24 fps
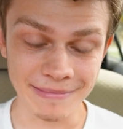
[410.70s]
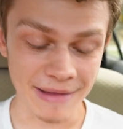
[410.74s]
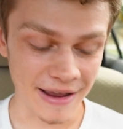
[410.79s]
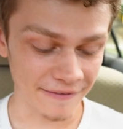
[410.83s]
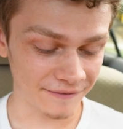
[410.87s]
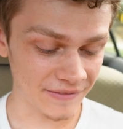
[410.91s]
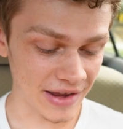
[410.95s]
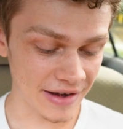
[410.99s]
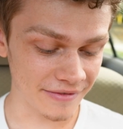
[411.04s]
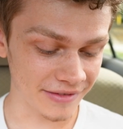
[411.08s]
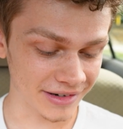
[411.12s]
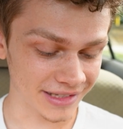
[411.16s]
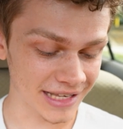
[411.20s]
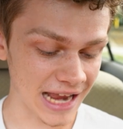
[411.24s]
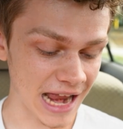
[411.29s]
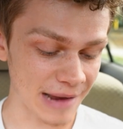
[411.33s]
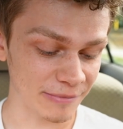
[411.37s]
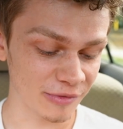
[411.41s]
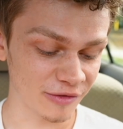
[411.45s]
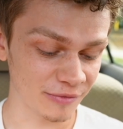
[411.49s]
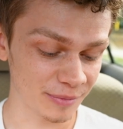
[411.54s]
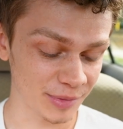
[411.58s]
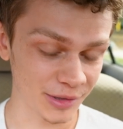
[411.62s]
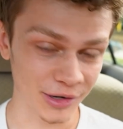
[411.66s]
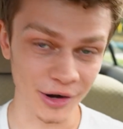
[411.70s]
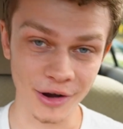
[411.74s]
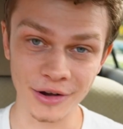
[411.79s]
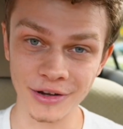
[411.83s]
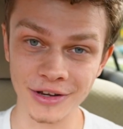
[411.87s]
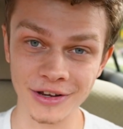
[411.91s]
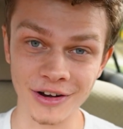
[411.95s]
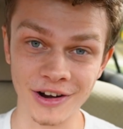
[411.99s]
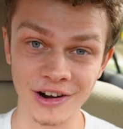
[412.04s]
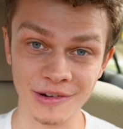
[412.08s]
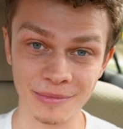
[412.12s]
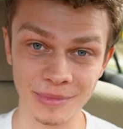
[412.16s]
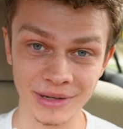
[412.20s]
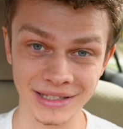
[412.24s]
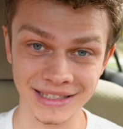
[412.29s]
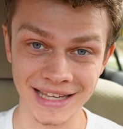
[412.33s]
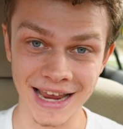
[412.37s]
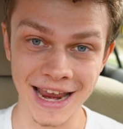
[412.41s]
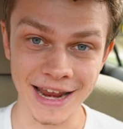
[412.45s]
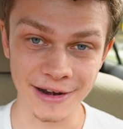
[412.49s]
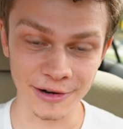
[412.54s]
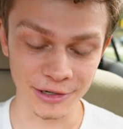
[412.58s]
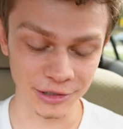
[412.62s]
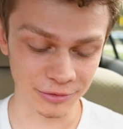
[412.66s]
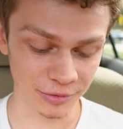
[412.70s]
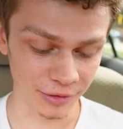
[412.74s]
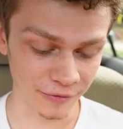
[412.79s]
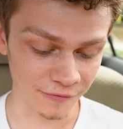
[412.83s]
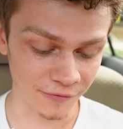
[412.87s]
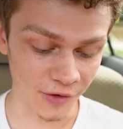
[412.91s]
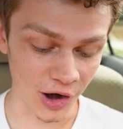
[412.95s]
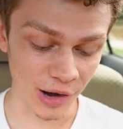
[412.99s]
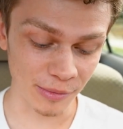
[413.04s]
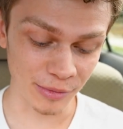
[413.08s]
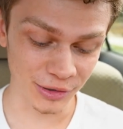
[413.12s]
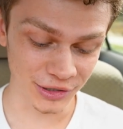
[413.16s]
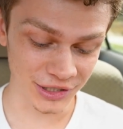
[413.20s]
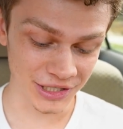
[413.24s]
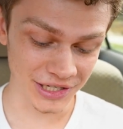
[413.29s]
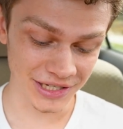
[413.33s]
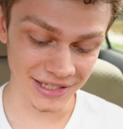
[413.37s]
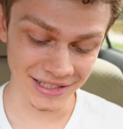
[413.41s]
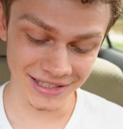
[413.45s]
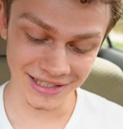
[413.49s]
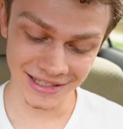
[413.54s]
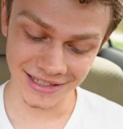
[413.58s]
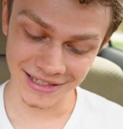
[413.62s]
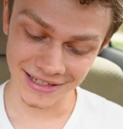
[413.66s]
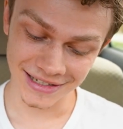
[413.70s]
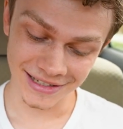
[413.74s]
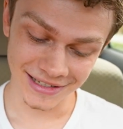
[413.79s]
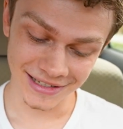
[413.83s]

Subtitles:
my favorite type of pierogi are potatoes with farmer cheese.